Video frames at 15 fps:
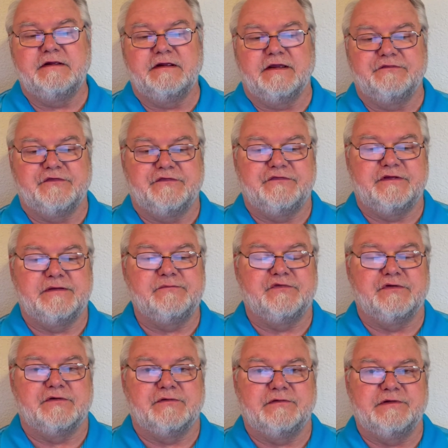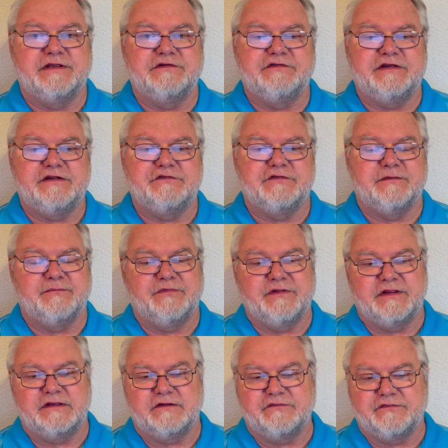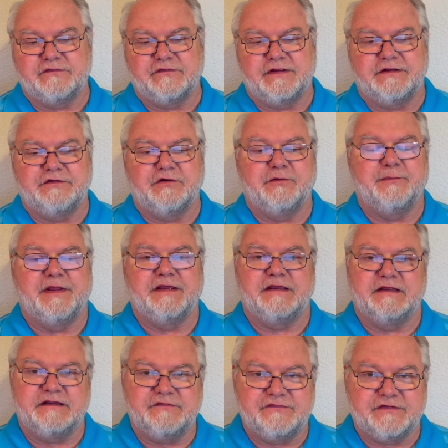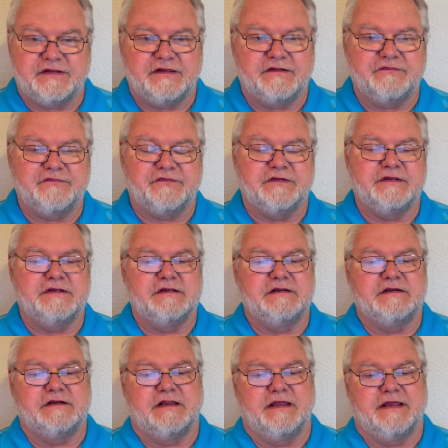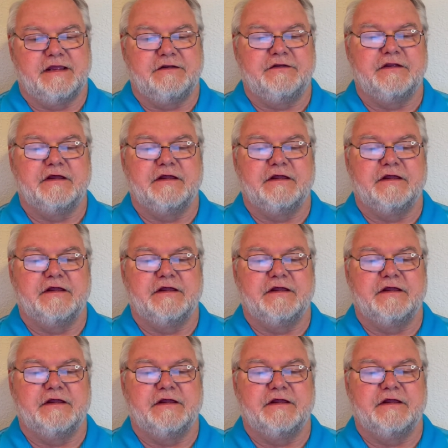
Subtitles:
as it seems to only teach them things that don't make any sense and